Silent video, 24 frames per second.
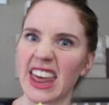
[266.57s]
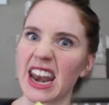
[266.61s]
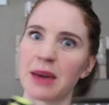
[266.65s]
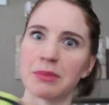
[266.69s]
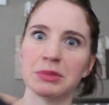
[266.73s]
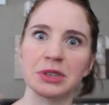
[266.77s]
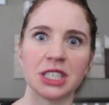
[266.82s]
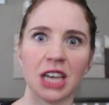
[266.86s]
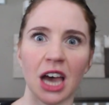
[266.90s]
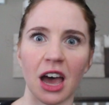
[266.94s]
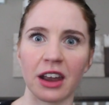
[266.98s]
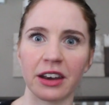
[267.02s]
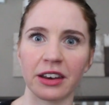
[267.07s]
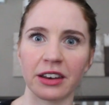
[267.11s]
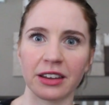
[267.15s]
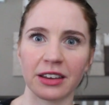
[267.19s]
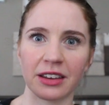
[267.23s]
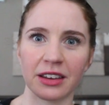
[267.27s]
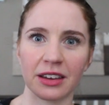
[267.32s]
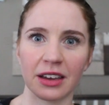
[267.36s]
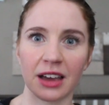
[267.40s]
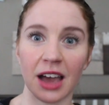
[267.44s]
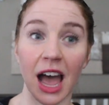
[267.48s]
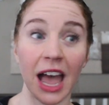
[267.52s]
then I'm done.
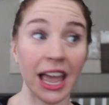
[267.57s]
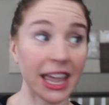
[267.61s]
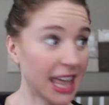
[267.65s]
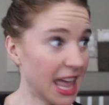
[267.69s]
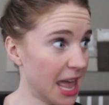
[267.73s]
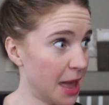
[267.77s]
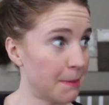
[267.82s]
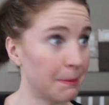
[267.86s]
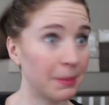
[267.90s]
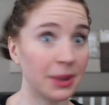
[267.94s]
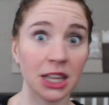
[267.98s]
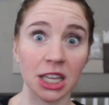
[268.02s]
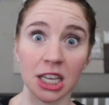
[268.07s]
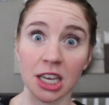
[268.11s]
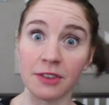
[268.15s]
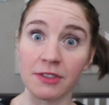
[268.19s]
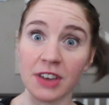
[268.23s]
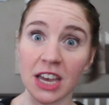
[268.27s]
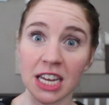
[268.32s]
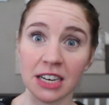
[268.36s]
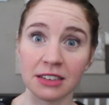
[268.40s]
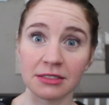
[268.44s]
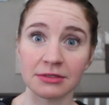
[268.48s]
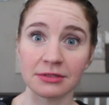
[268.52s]
I can't
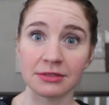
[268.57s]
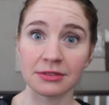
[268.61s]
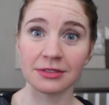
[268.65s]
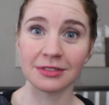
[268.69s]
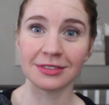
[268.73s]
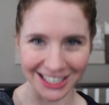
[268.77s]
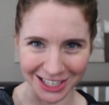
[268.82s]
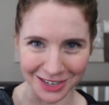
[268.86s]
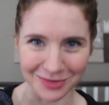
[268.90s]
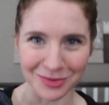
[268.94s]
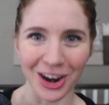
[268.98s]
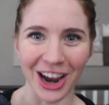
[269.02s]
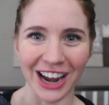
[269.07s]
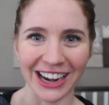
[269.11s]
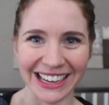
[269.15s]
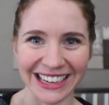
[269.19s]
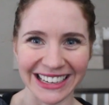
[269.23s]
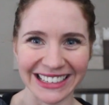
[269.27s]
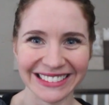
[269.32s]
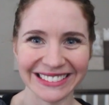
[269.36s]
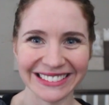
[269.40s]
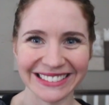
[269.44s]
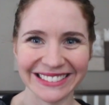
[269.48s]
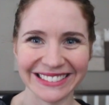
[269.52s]
believe it. And I'm
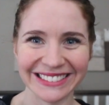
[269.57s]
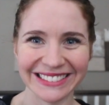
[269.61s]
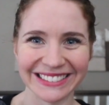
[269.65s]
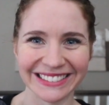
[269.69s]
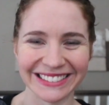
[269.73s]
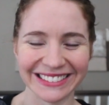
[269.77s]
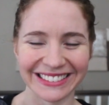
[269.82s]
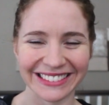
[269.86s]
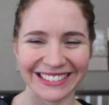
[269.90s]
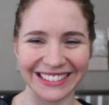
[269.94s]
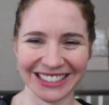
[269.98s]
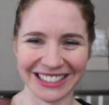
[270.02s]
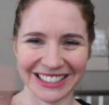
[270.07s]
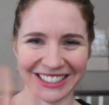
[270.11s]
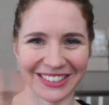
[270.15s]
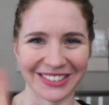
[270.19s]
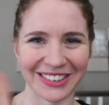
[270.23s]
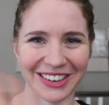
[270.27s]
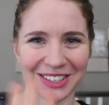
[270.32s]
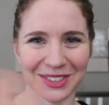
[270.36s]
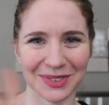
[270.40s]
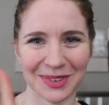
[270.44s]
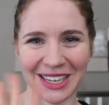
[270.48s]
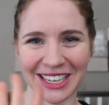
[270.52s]
ready.
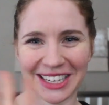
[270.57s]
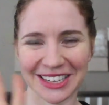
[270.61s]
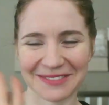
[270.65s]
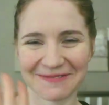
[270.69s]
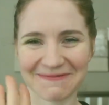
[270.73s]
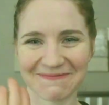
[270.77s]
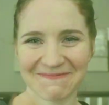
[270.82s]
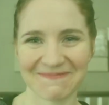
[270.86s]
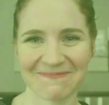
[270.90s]
See you next week.